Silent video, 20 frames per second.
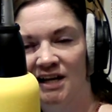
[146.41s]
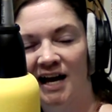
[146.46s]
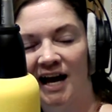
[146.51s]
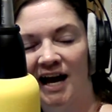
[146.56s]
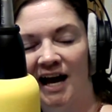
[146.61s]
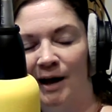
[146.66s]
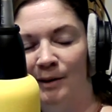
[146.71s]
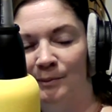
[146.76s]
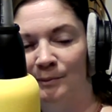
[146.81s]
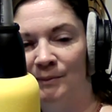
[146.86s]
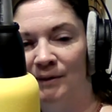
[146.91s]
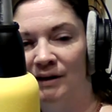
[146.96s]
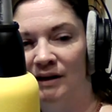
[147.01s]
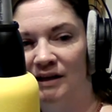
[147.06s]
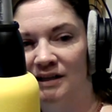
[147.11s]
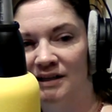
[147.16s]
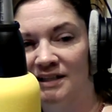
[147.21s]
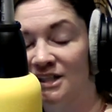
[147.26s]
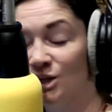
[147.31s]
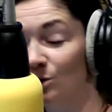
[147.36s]
Um,
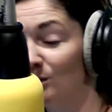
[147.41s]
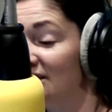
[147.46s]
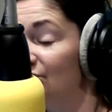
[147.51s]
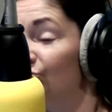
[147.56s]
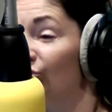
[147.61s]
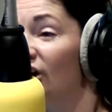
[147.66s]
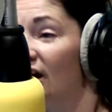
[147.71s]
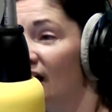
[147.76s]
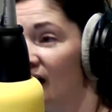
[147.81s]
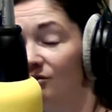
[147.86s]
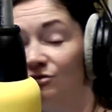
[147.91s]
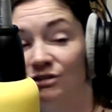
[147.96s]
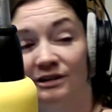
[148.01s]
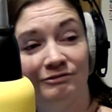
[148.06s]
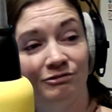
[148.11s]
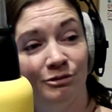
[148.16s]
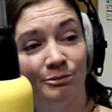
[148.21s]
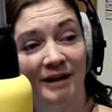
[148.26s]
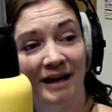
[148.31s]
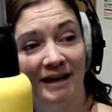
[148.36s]
and so he's recovering
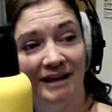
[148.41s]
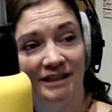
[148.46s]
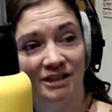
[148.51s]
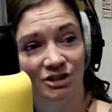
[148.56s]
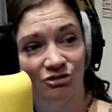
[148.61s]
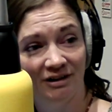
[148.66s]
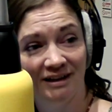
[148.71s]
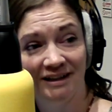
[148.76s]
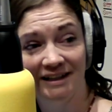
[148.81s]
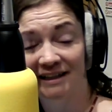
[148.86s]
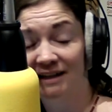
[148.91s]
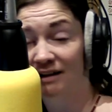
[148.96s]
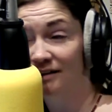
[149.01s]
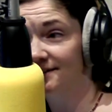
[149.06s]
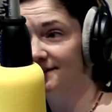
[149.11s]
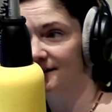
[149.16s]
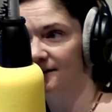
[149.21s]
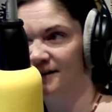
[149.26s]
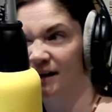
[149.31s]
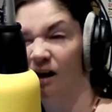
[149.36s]
from that injury. And then
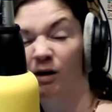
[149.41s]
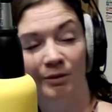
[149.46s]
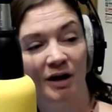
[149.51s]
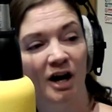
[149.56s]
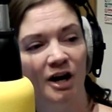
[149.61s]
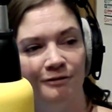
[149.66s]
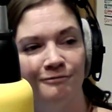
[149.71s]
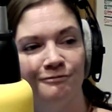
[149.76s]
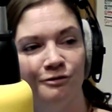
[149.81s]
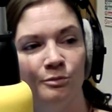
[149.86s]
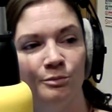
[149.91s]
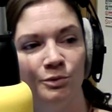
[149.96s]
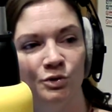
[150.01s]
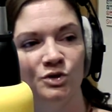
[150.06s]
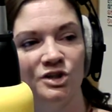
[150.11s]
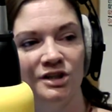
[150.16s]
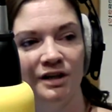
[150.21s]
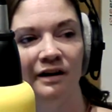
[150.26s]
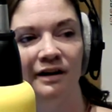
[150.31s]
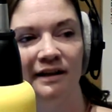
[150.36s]
last night, I was like, I'm going to football
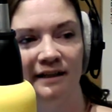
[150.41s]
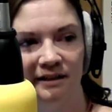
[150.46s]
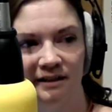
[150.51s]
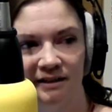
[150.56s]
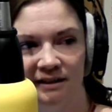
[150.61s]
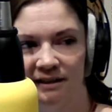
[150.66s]
tonight.